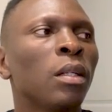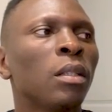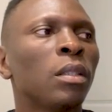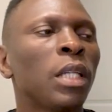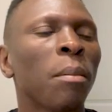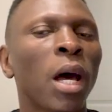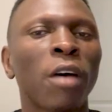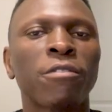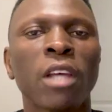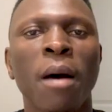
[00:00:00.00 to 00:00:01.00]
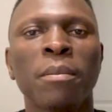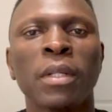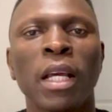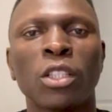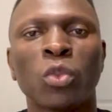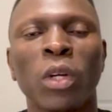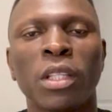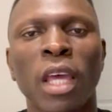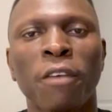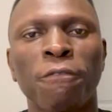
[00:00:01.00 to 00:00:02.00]
amount of time it will
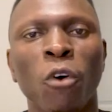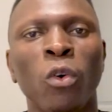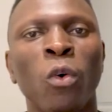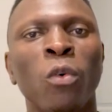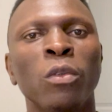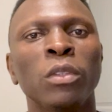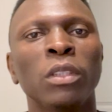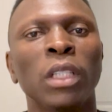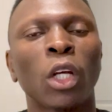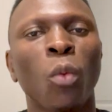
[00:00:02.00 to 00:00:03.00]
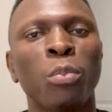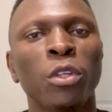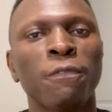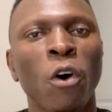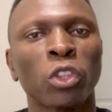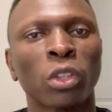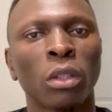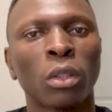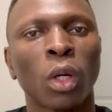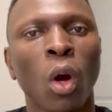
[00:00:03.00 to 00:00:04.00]
take for the compute function
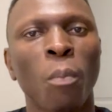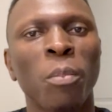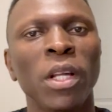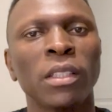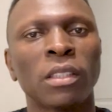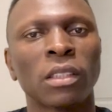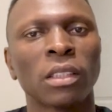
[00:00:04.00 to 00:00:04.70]
to complete.